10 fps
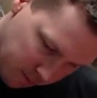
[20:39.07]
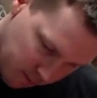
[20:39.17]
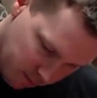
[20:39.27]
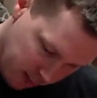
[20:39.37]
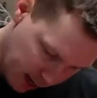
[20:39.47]

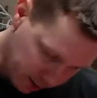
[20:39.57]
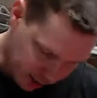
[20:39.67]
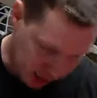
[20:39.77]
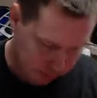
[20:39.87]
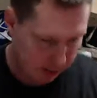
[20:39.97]
That just
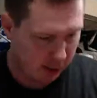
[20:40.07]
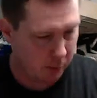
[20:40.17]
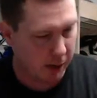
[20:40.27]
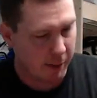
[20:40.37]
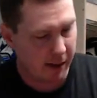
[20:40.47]
tells me a little bit
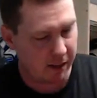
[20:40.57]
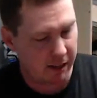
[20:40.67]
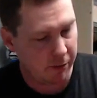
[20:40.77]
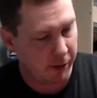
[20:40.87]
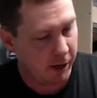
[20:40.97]
about the
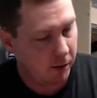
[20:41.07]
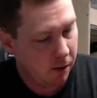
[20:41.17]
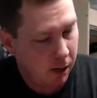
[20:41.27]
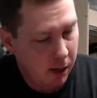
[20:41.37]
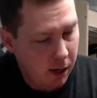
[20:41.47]
D3O.
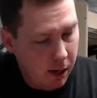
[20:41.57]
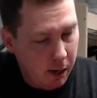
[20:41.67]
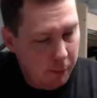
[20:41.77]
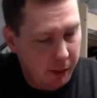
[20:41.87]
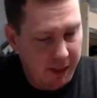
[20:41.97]

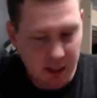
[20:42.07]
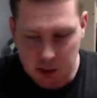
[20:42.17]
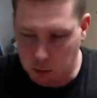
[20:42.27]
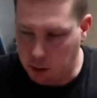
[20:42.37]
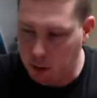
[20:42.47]
But this one,